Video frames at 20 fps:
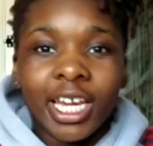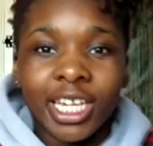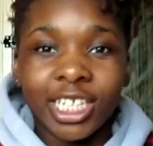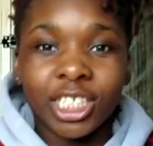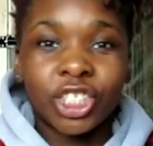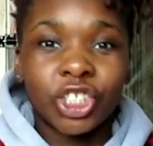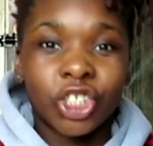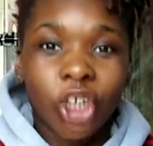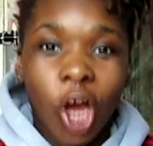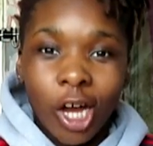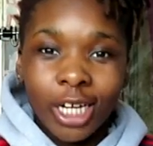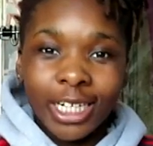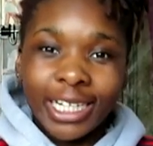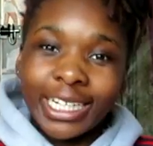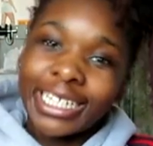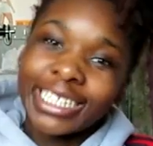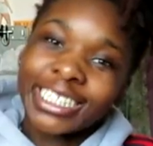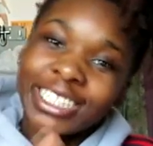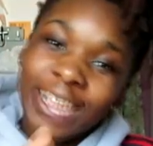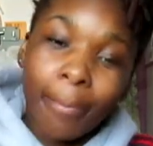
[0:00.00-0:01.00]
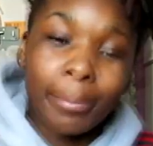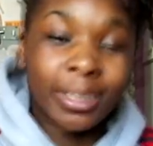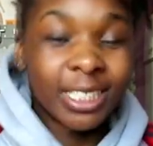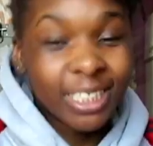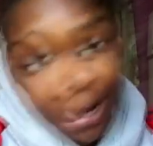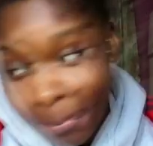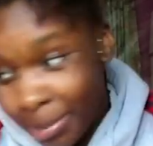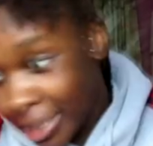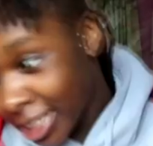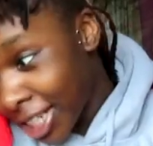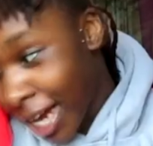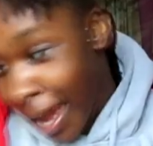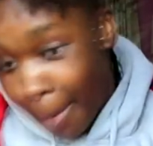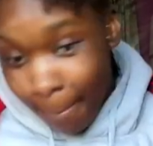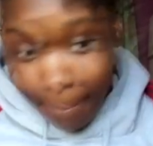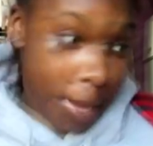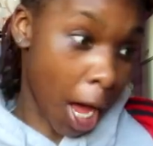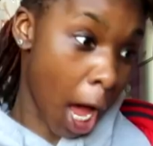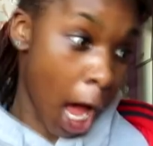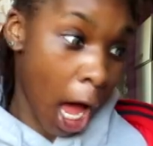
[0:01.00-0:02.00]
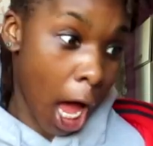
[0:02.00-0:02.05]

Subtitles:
It's chocolate, Chabah, Chabah, Chabah.